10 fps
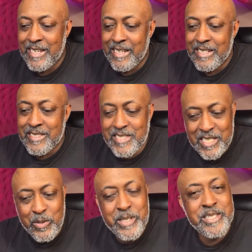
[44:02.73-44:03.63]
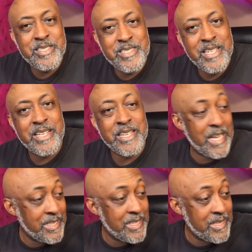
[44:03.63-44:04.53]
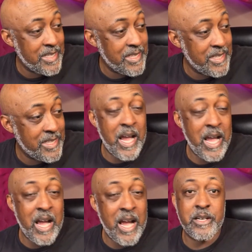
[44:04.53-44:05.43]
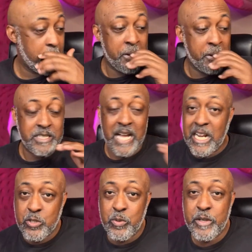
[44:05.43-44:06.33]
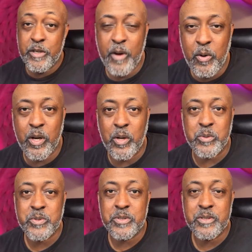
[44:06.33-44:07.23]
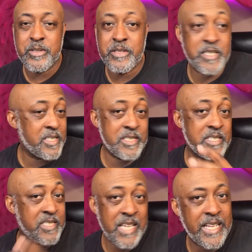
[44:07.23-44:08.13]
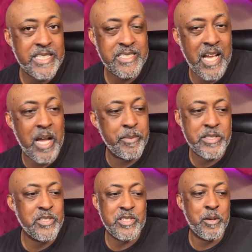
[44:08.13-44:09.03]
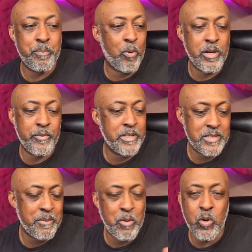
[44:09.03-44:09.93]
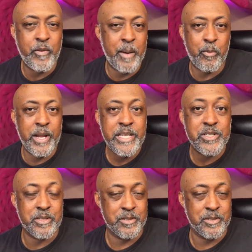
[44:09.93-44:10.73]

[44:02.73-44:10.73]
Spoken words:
serious shit. And they're out there doctoring photos. This is the second time. This is their mode of operation.